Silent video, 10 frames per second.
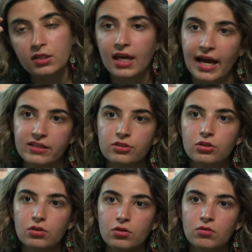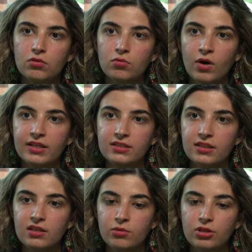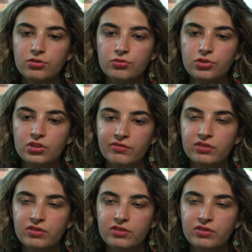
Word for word: yeah, so white's gonna wanna do stuff in